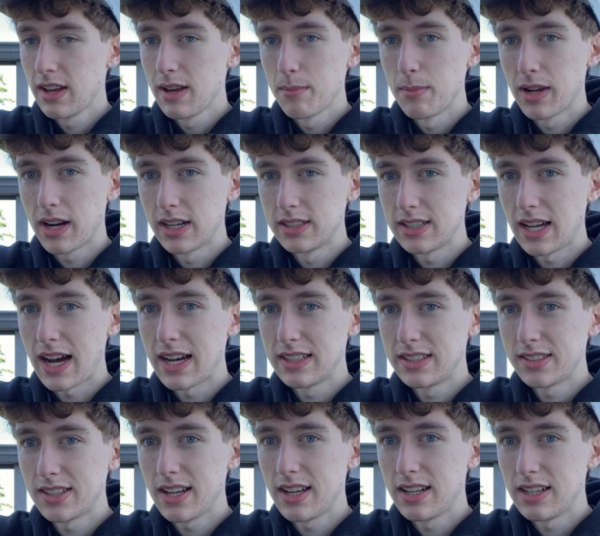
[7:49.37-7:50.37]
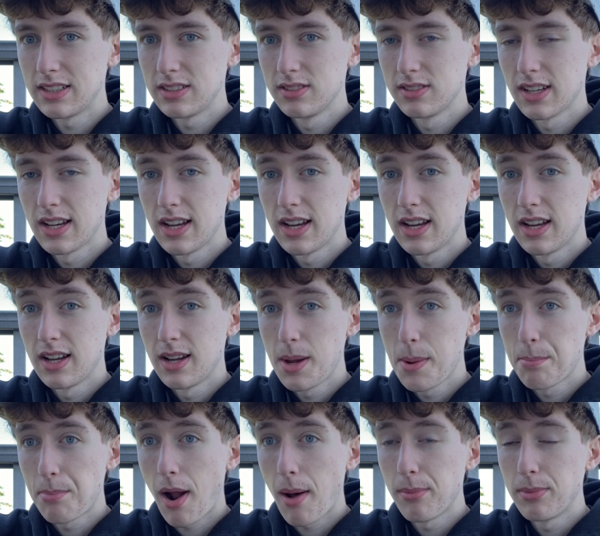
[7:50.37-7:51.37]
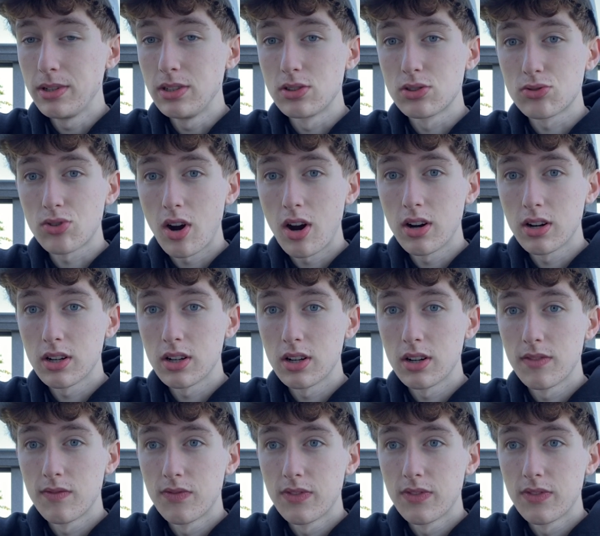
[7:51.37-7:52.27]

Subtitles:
because I'd say it is probably stronger,